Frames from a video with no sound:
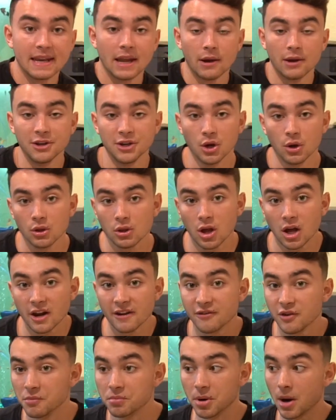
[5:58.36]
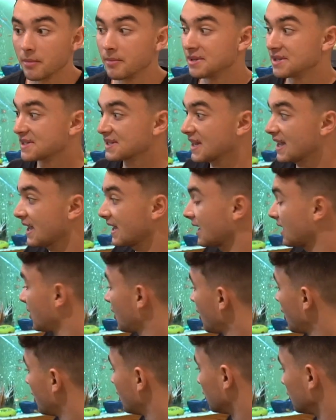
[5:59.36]
Now I know a lot of you are probably saying,
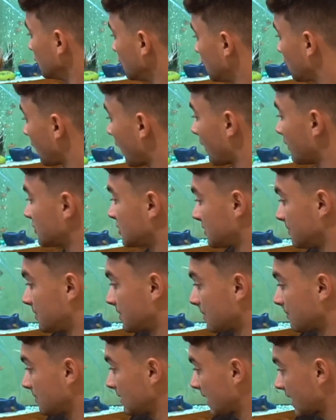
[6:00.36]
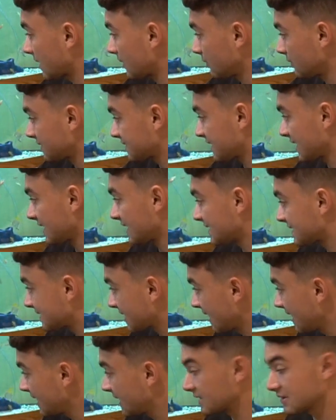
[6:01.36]
Luke, why would you put a Pleco inside this
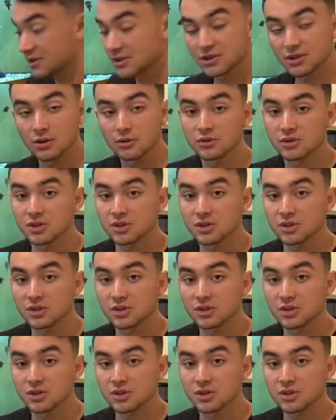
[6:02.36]
tank? It's so